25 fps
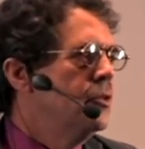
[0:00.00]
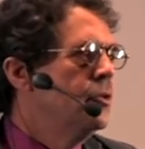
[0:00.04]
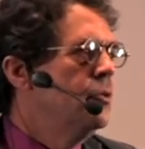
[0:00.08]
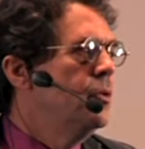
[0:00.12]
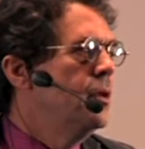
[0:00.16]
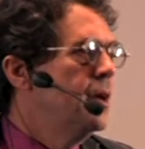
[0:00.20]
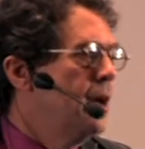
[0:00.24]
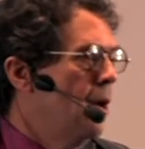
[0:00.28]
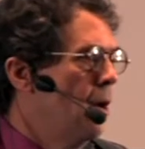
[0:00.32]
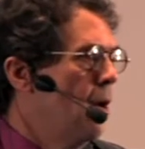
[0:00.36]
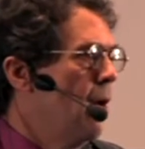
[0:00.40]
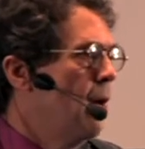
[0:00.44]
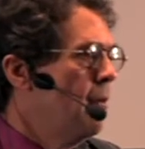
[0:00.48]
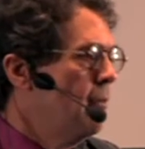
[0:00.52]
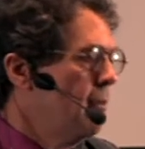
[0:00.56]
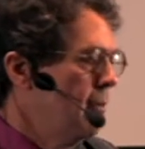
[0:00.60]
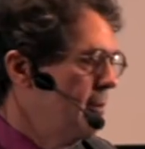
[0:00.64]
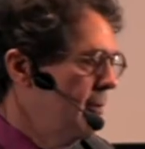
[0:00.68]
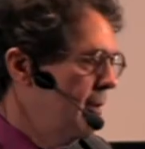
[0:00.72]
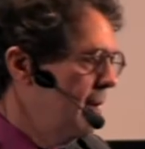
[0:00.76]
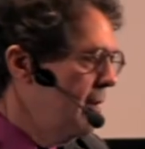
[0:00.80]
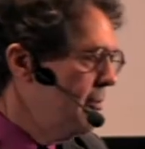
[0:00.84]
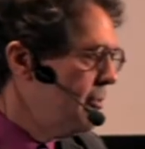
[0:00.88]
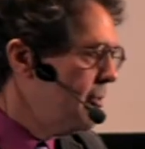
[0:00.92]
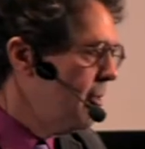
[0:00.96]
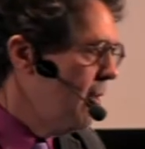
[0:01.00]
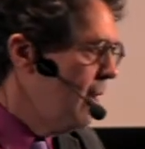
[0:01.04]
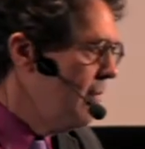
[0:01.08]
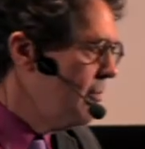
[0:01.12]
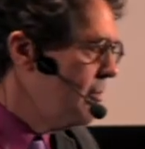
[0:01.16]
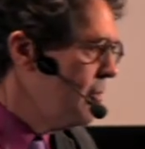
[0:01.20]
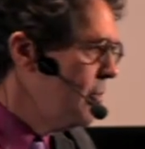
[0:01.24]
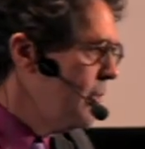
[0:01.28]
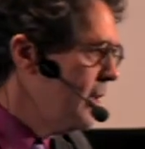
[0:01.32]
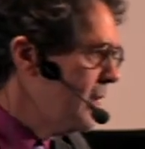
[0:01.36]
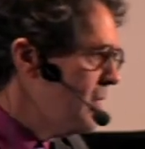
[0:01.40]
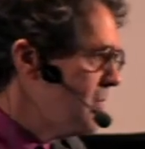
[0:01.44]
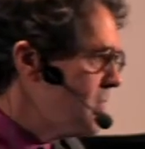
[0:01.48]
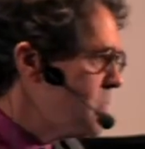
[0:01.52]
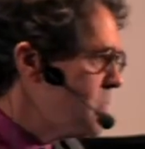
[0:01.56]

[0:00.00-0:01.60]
doing off, left off doing